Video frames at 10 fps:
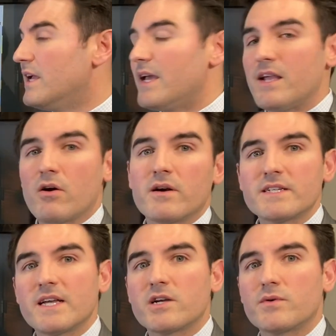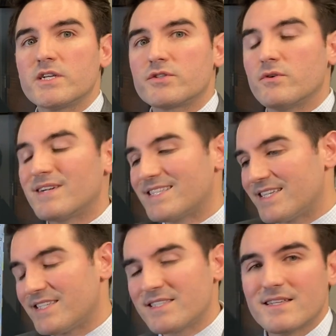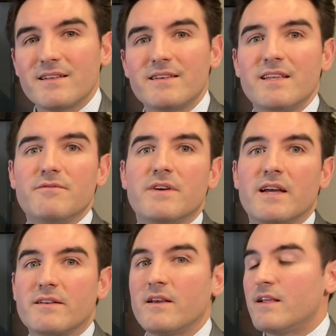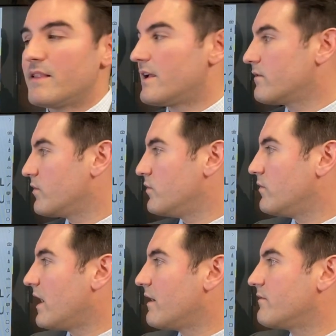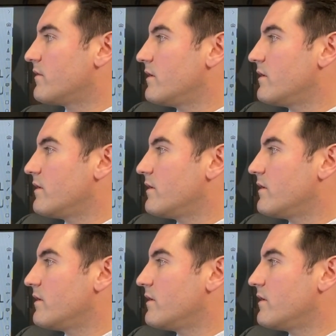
A heart attack or a stroke is a sudden event that you have,